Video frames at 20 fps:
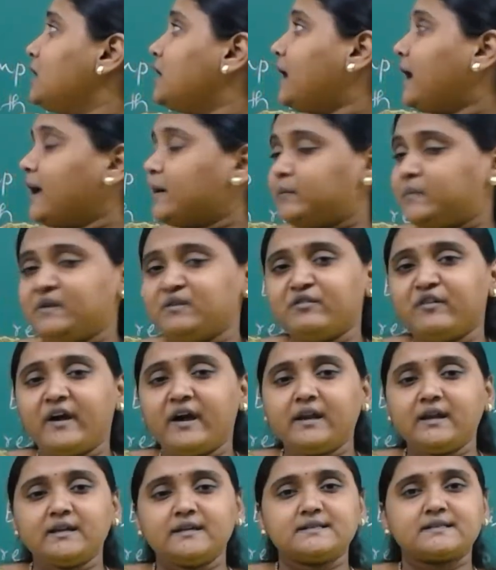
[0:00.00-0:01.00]

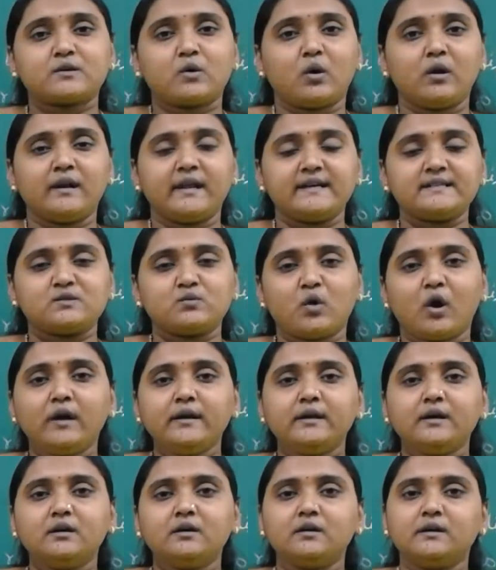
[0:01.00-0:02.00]
amplifier is called as
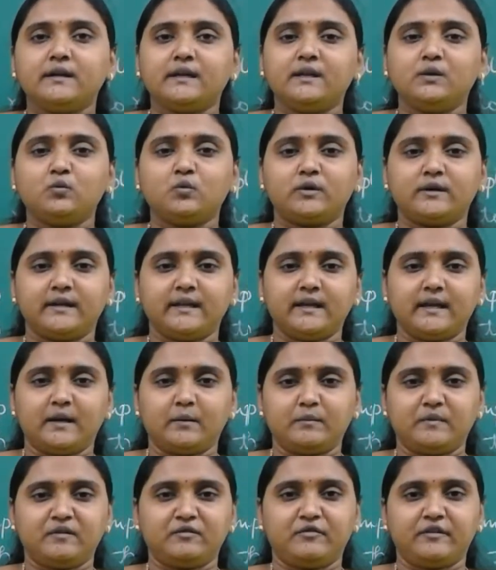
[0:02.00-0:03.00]
what? Inverting
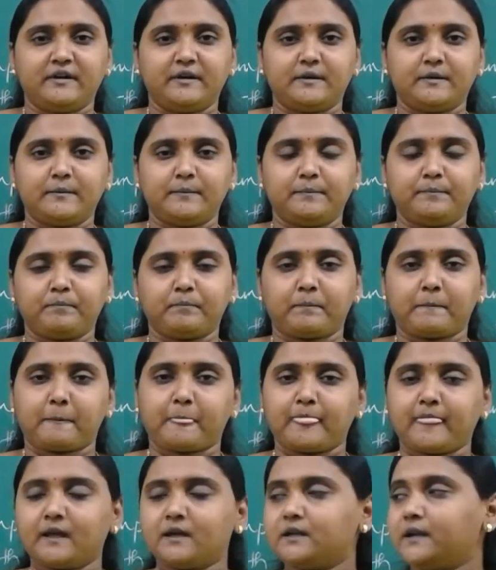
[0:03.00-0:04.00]
amplifier.
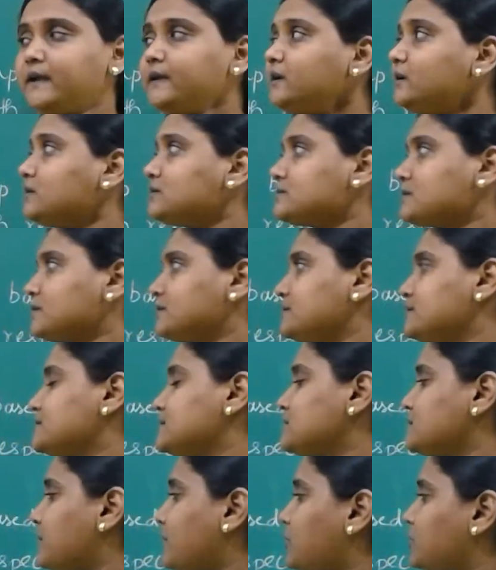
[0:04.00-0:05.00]
Right? So this
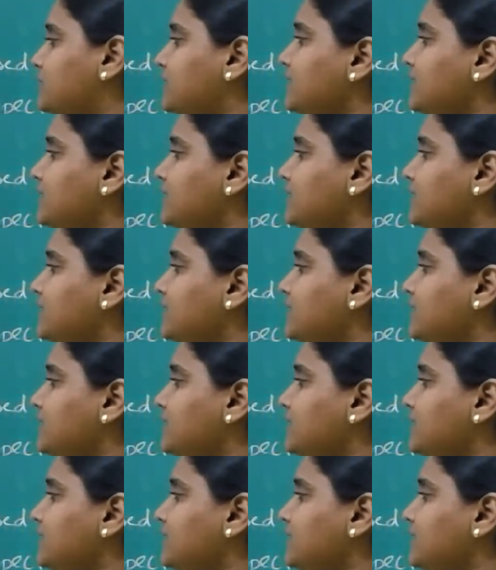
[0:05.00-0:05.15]
is about